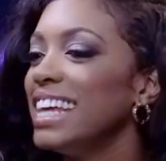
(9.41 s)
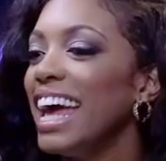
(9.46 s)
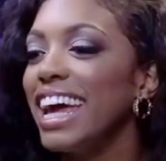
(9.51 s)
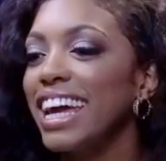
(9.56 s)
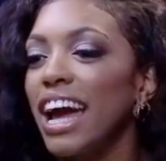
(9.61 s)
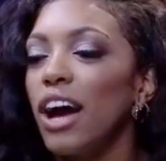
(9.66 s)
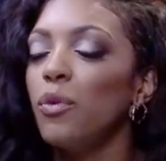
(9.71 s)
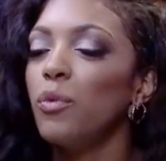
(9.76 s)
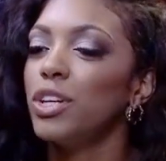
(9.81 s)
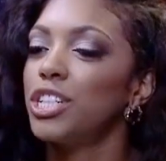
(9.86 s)
Dang,
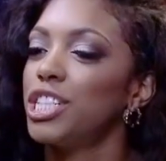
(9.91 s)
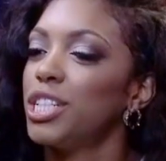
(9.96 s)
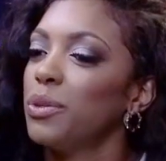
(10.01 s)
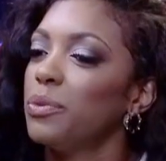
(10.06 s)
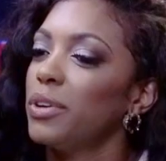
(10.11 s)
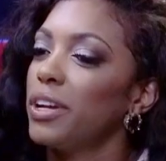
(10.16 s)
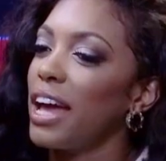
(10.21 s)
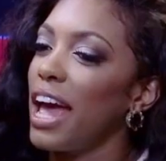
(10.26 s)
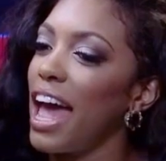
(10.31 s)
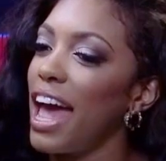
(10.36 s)
I wish she
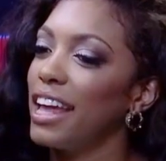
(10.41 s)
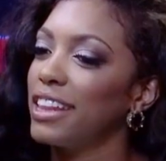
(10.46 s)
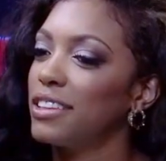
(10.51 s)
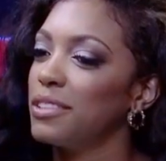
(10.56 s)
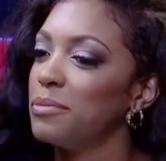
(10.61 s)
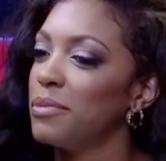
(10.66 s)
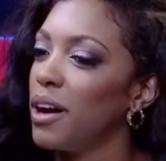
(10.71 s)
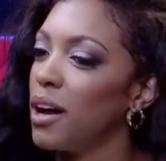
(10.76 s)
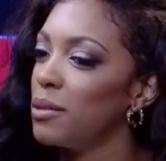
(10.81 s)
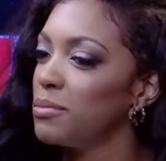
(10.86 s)
would have had
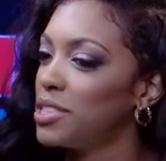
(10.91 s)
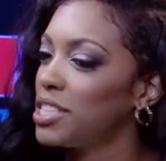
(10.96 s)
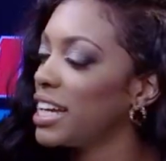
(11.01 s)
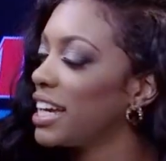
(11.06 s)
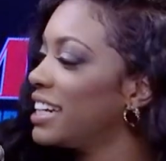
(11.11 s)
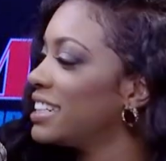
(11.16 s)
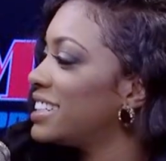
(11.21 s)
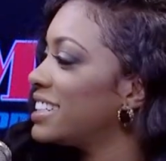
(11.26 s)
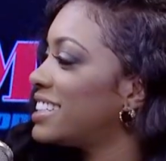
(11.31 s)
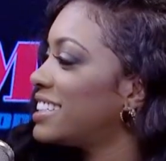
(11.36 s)
the
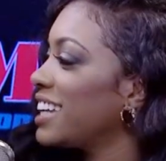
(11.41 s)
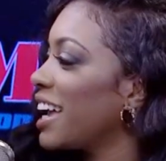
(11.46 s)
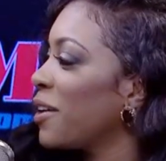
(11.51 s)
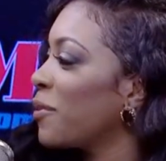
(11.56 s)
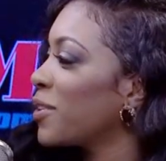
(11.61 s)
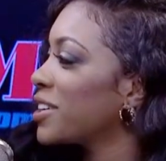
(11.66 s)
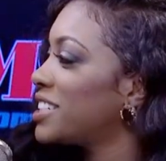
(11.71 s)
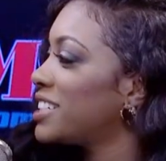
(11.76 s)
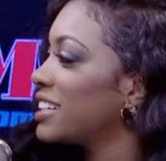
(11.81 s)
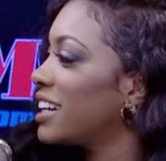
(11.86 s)
chance to
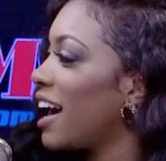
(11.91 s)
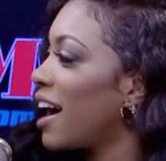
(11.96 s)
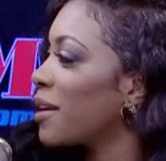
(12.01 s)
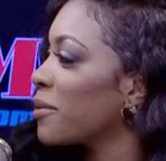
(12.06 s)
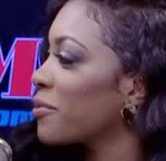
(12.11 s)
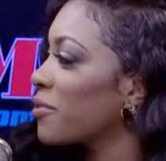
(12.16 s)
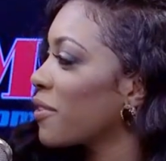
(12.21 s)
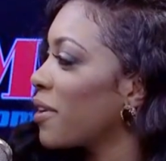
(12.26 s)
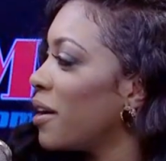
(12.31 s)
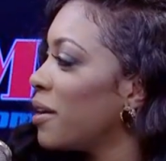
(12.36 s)
say where she got
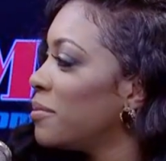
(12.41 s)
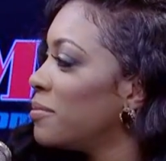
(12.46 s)
them from.